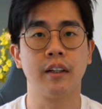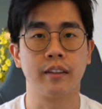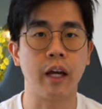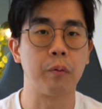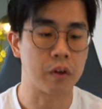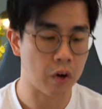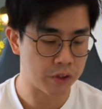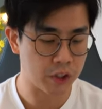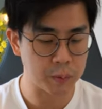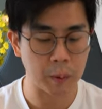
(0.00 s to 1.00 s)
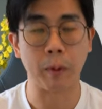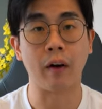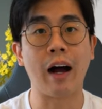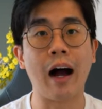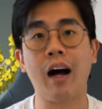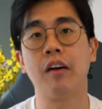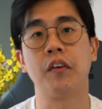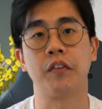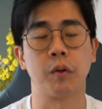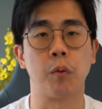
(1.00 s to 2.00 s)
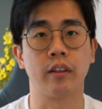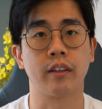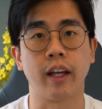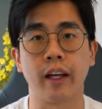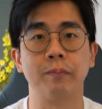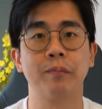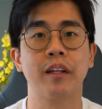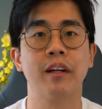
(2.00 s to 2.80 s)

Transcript: That will consume about half of the water tank.